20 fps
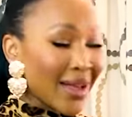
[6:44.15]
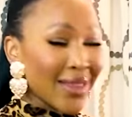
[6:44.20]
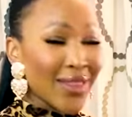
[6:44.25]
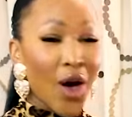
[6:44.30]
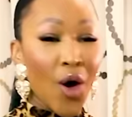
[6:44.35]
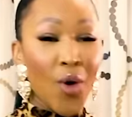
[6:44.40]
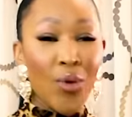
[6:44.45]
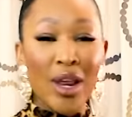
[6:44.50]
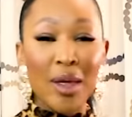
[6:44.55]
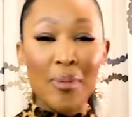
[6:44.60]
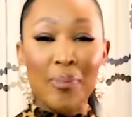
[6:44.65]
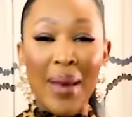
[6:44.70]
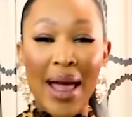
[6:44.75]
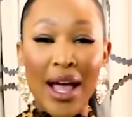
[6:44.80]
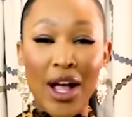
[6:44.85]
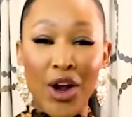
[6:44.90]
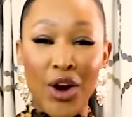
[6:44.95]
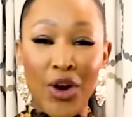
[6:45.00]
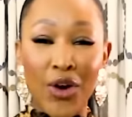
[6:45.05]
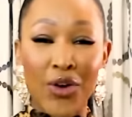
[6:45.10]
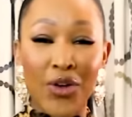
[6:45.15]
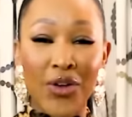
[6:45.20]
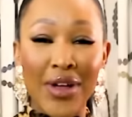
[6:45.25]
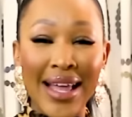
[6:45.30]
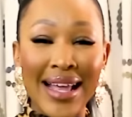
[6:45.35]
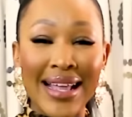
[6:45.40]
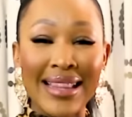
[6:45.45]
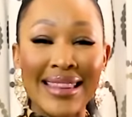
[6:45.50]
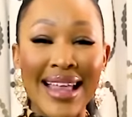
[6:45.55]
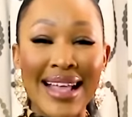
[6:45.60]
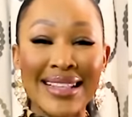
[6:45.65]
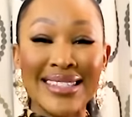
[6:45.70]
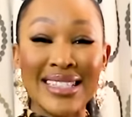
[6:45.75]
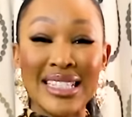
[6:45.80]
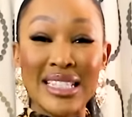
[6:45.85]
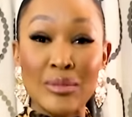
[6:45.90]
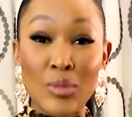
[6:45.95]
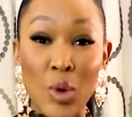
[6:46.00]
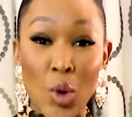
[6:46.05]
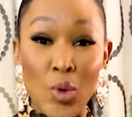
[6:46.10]
The only black girl in that
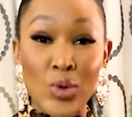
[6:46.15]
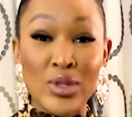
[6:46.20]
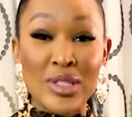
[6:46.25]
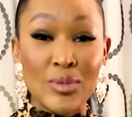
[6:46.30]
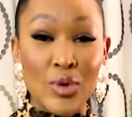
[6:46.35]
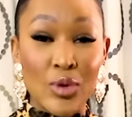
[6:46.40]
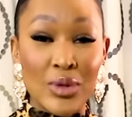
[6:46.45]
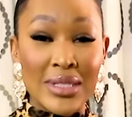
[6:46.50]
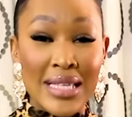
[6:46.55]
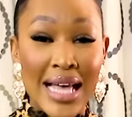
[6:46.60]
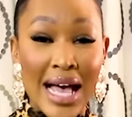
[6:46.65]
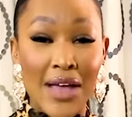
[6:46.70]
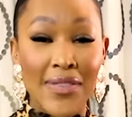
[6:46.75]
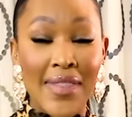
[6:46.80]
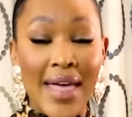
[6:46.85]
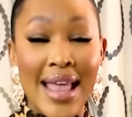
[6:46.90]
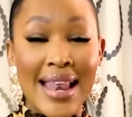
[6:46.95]
small, small town.